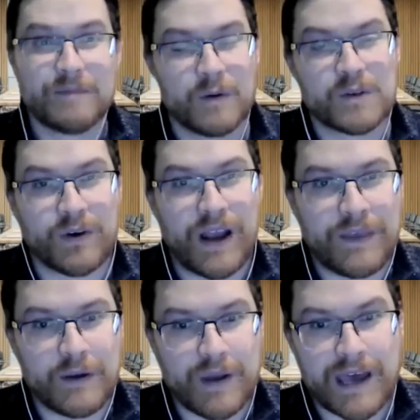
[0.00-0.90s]
No, sorry. I
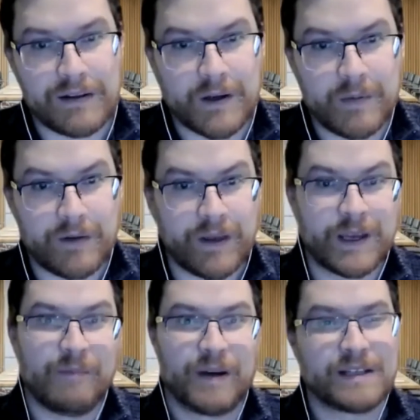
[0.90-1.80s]
think we had a little bit of a
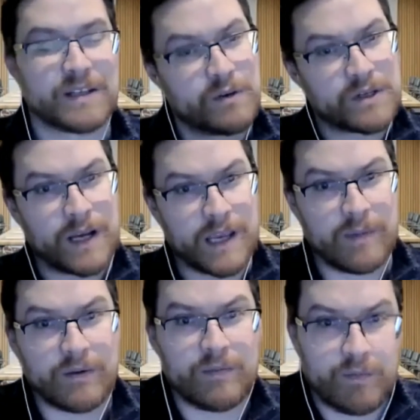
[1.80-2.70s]
hiccup, but you were talking
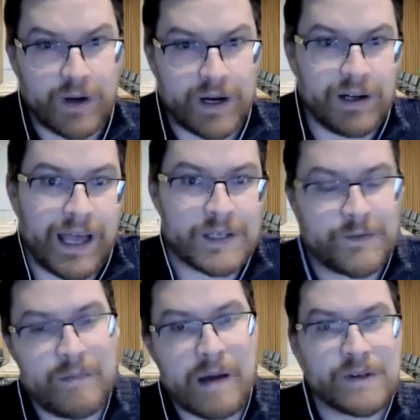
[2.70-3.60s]
about what it allows for
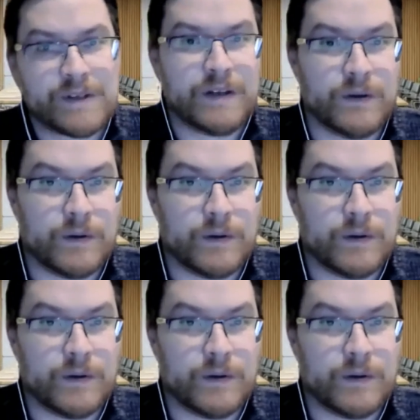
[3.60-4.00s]
members to do.